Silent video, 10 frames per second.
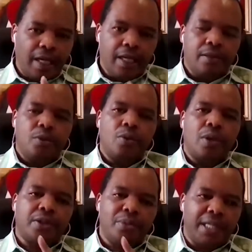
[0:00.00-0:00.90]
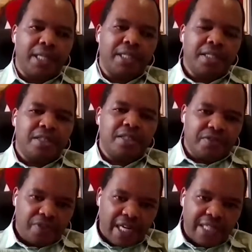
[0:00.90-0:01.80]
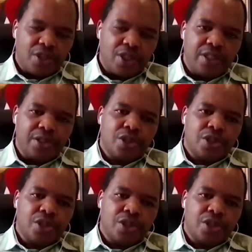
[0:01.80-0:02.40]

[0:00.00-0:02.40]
again, what competitive advantage